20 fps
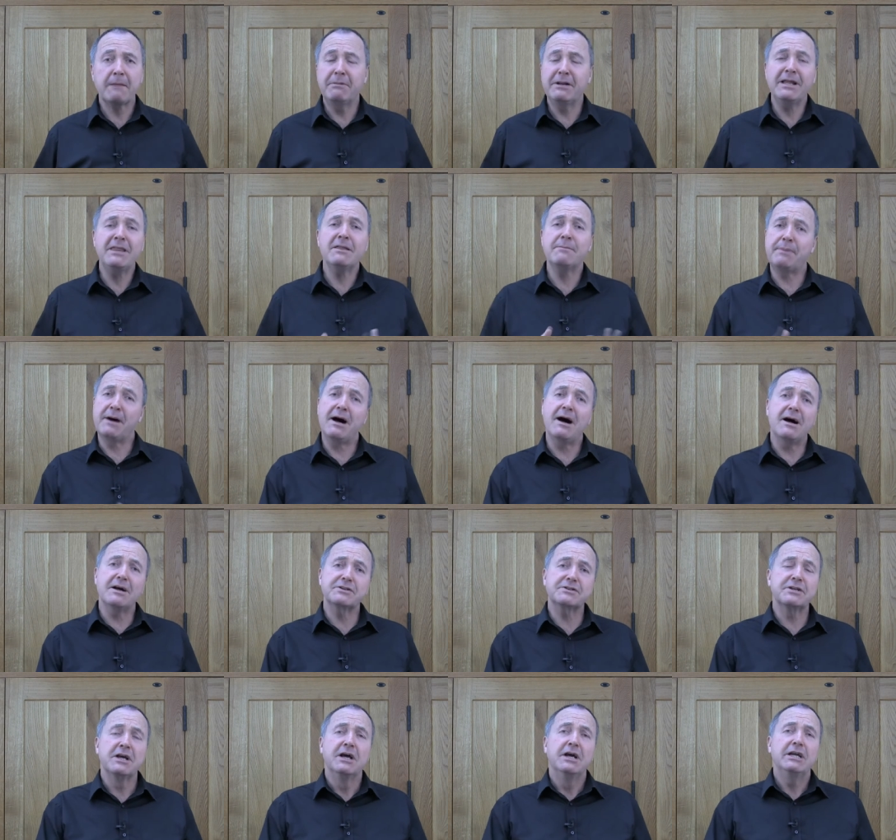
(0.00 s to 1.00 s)
But in the
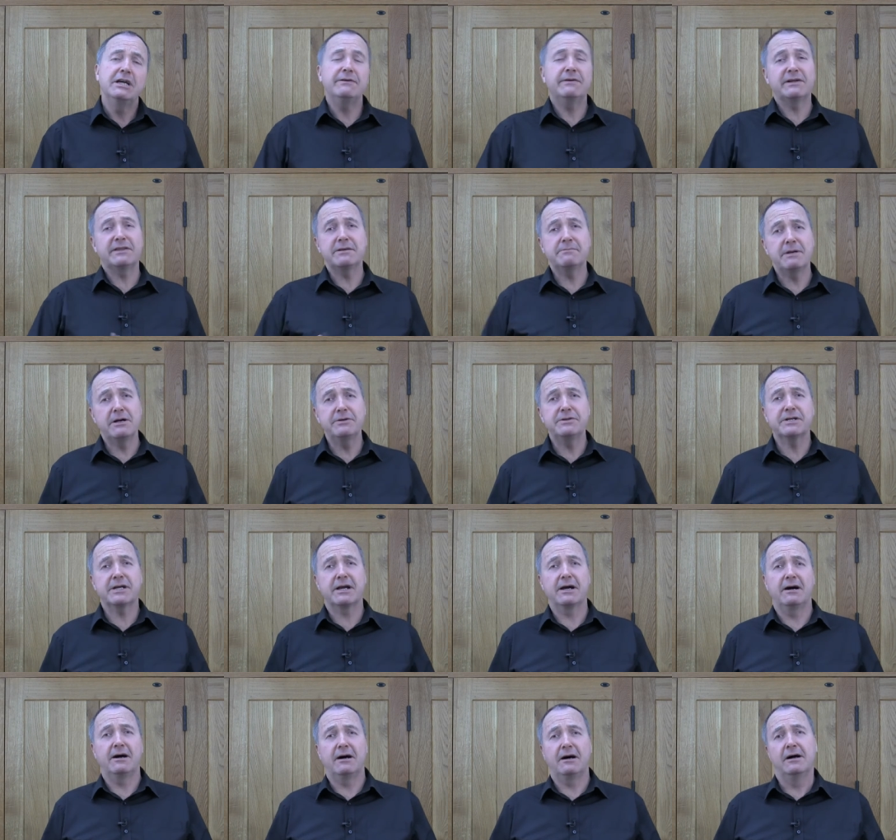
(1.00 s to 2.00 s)
past, you've had the motor
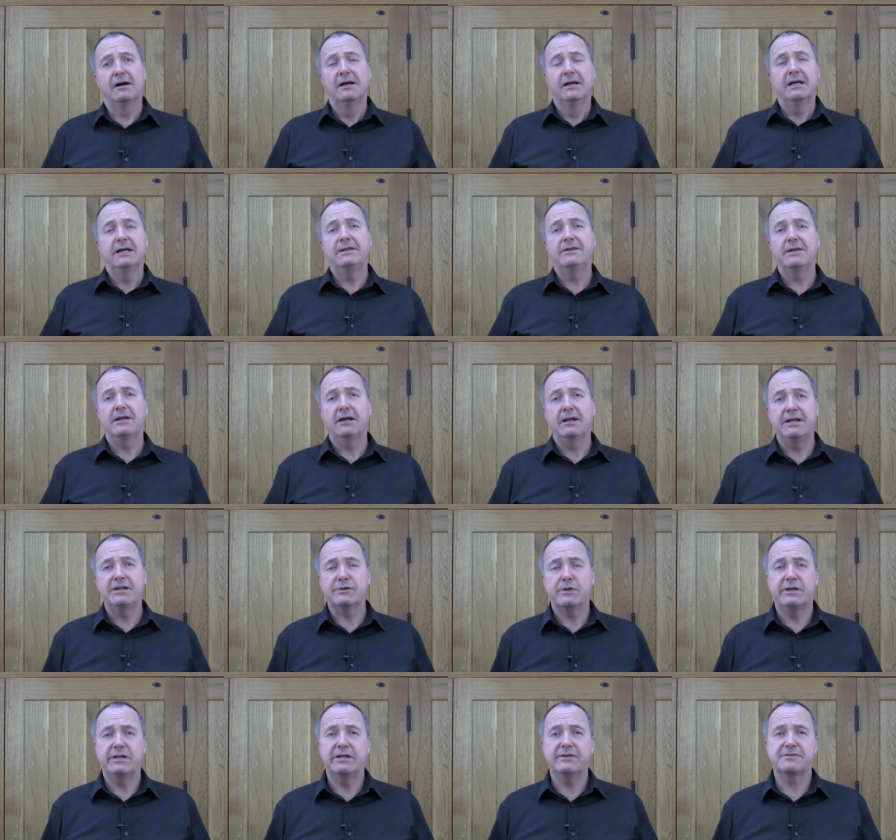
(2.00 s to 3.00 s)
car in the early
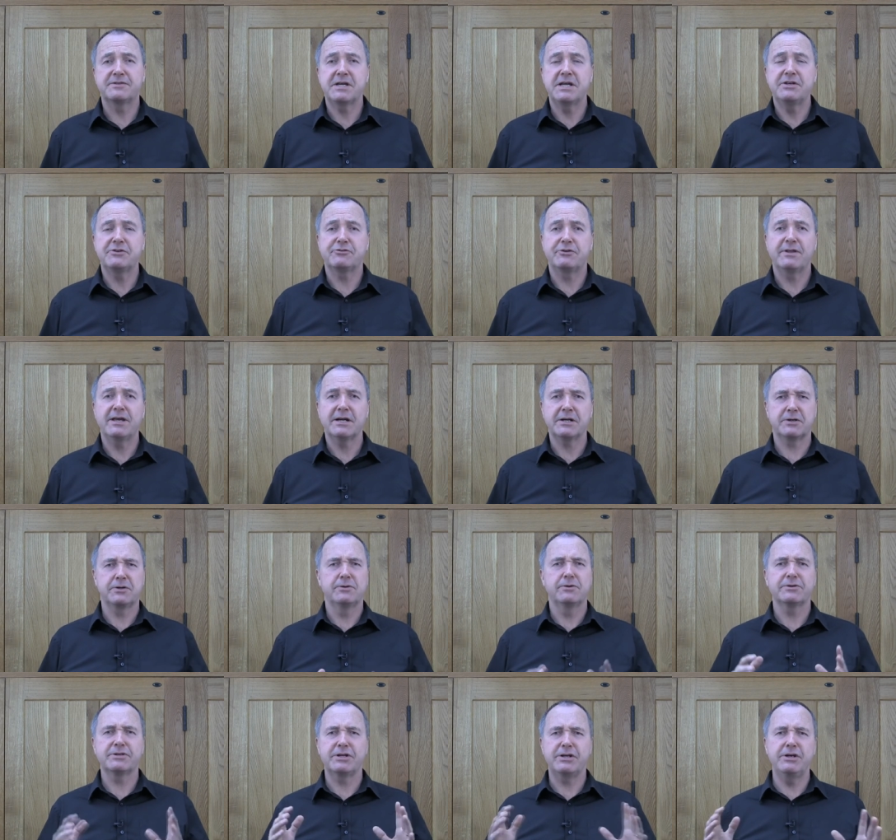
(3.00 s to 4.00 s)
20th century. That
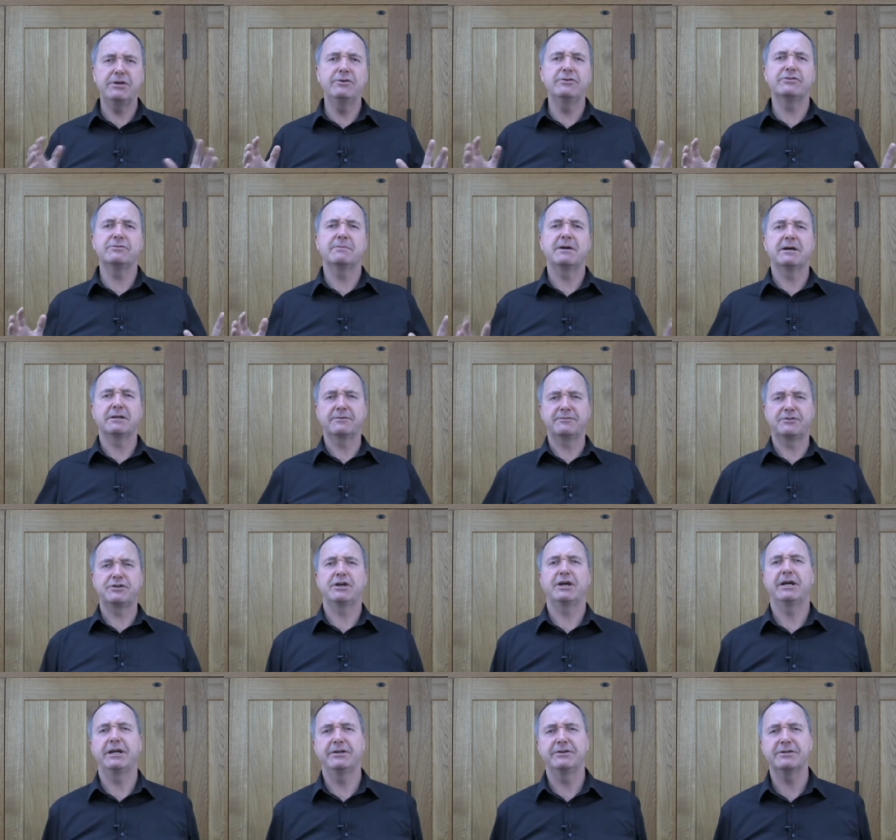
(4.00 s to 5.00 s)
caused a huge amount of
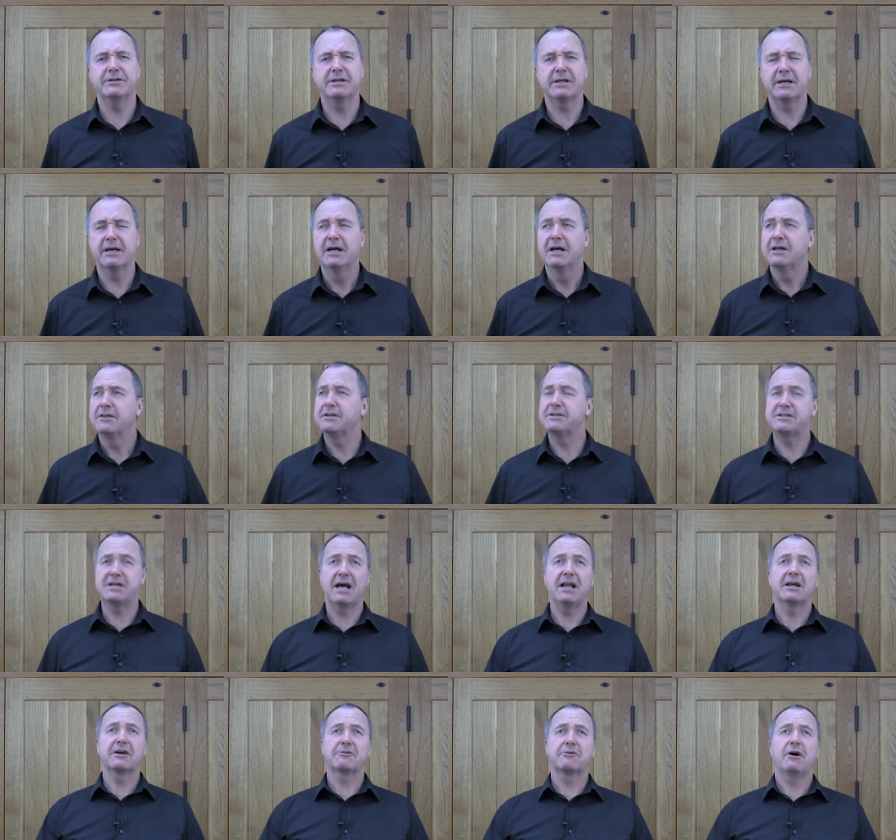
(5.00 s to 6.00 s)
change, isn't it? The
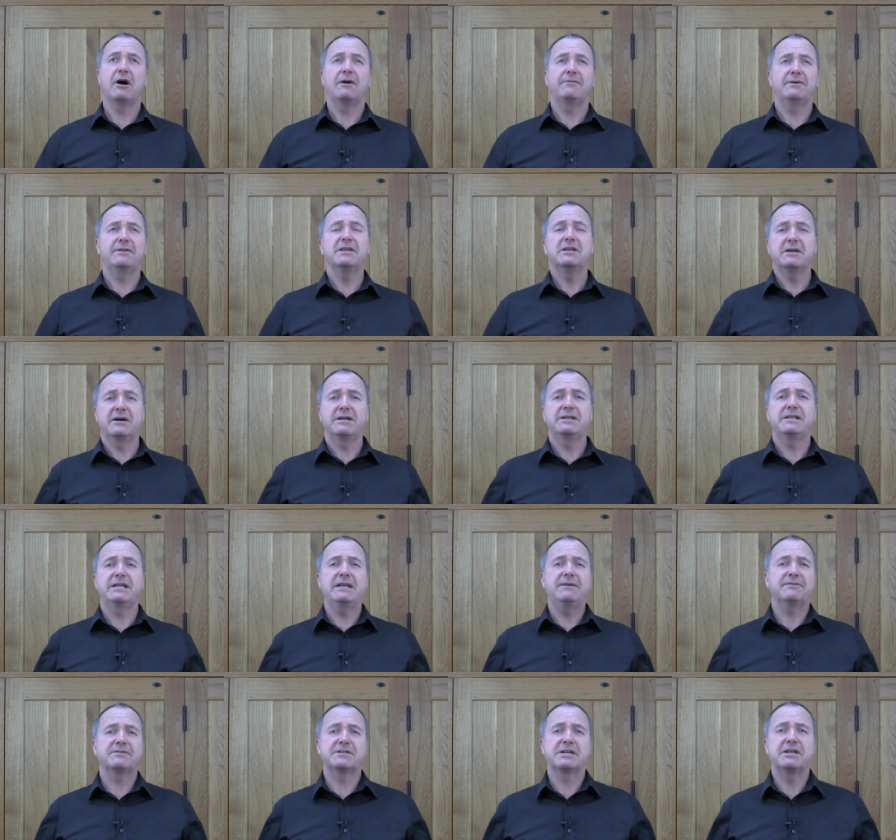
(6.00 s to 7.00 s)
telegraph in the
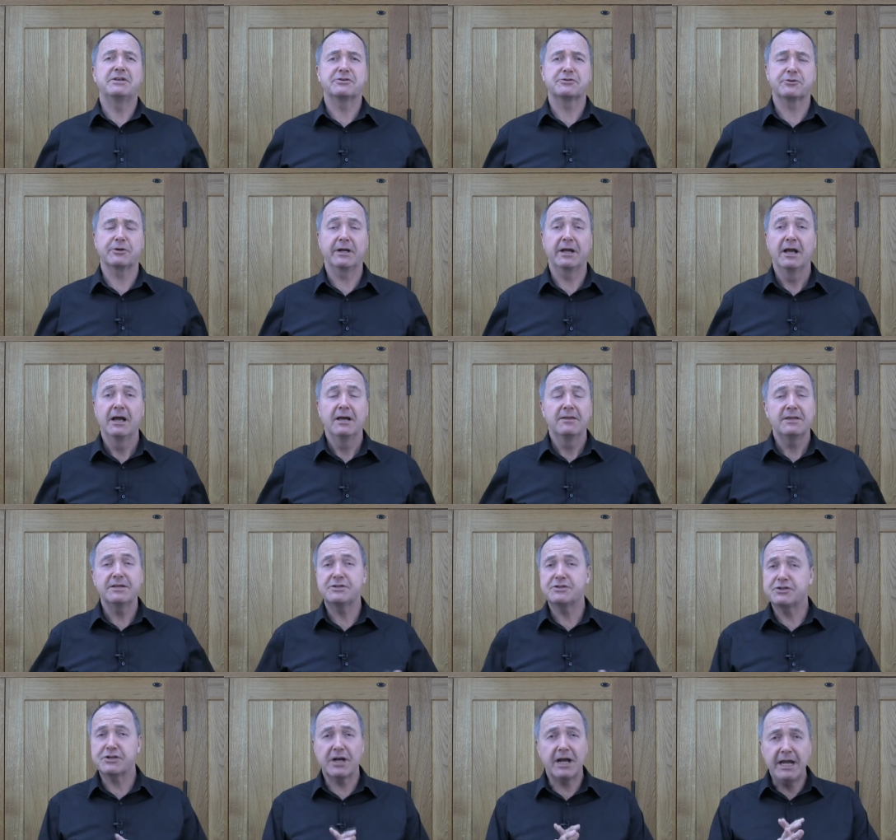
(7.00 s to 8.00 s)
19th century.
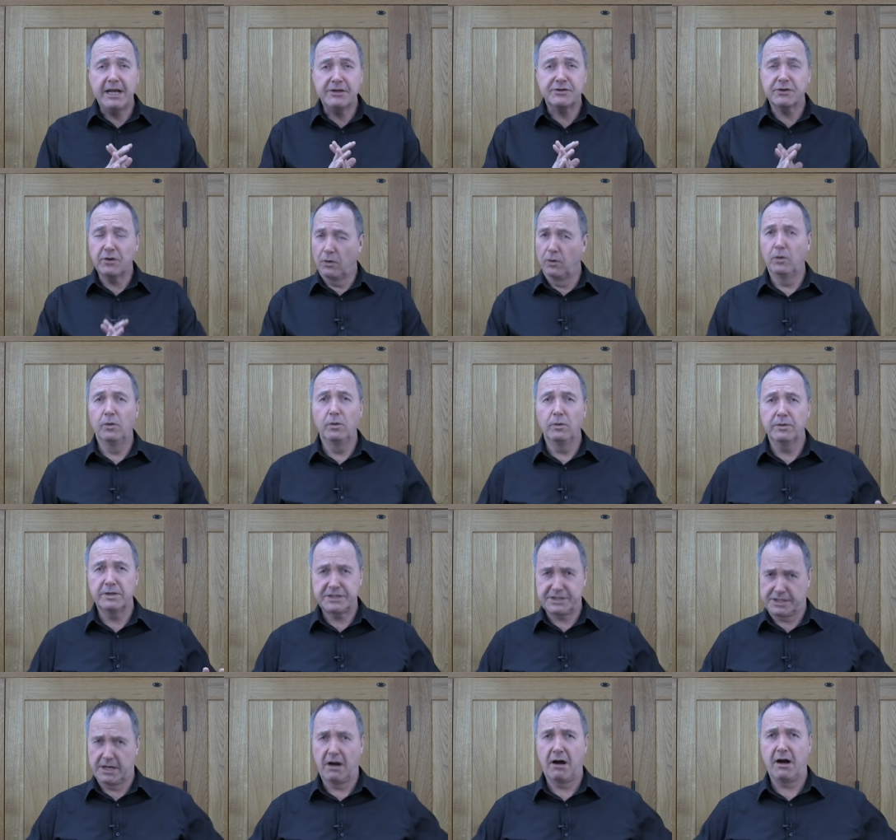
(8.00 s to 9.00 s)
There's change all the
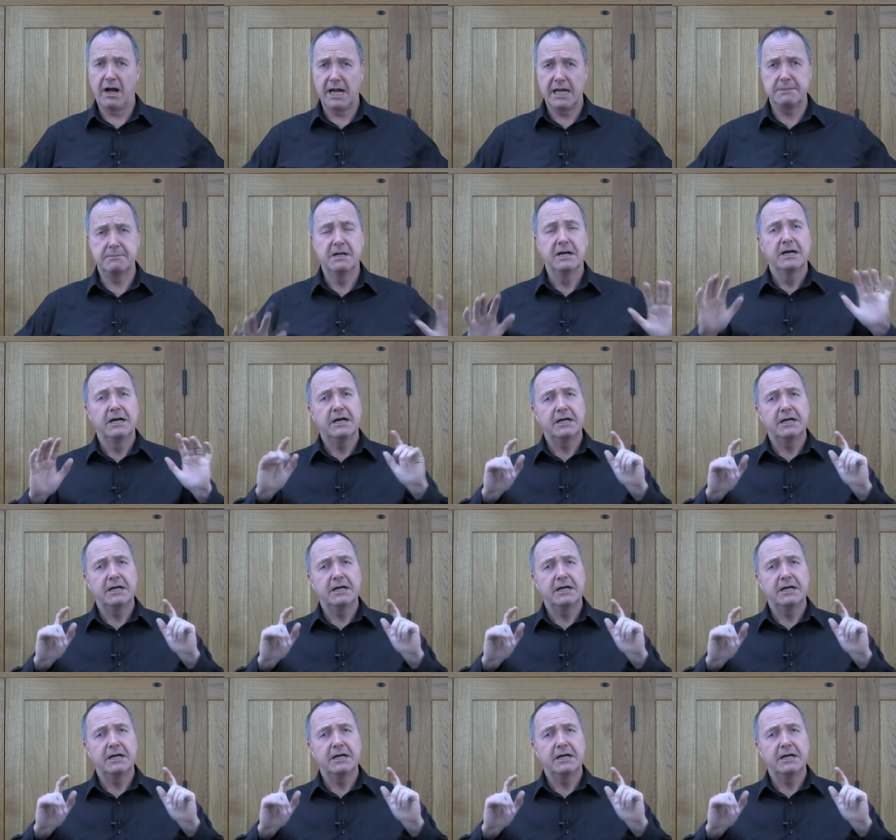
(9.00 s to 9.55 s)
time,